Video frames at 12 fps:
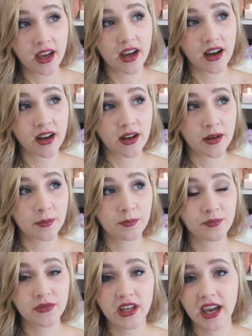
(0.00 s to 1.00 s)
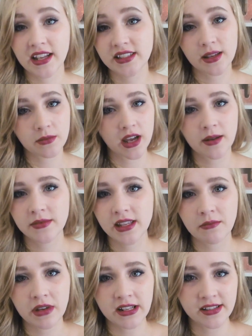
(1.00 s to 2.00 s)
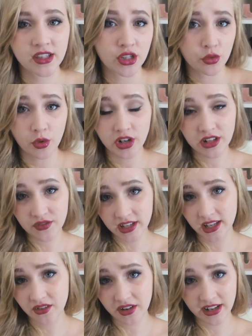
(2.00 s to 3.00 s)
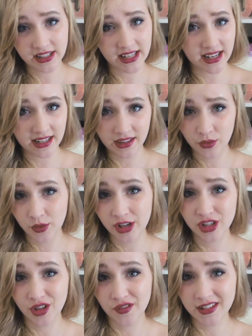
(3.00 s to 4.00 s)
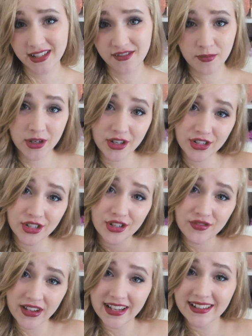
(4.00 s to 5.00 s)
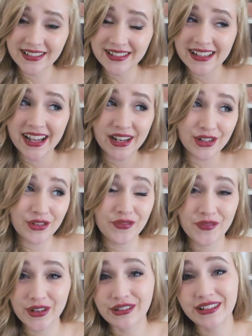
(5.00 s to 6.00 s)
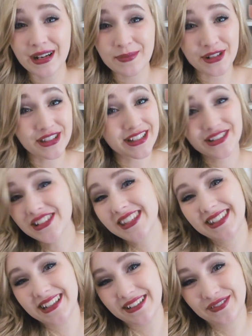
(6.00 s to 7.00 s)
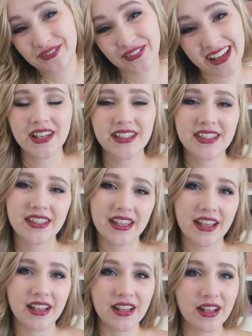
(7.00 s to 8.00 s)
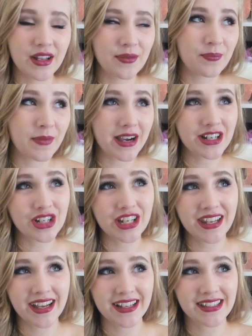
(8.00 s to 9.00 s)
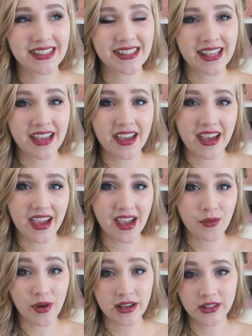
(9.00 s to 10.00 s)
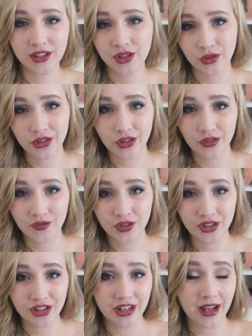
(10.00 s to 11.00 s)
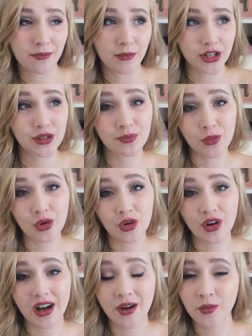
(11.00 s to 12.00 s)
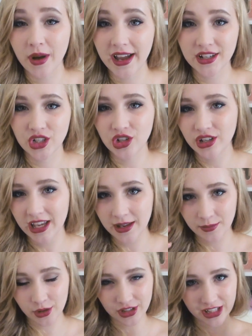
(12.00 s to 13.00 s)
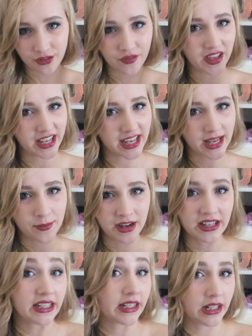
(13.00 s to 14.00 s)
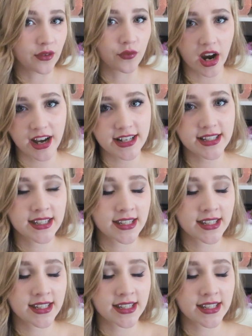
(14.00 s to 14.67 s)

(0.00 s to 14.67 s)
And sometimes that means that you won't even get around to eating the worse off stuff because you've eaten and you've filled up on the good stuff. It's much less a way to store your food and much more a way to keep yourself thinking about eating right.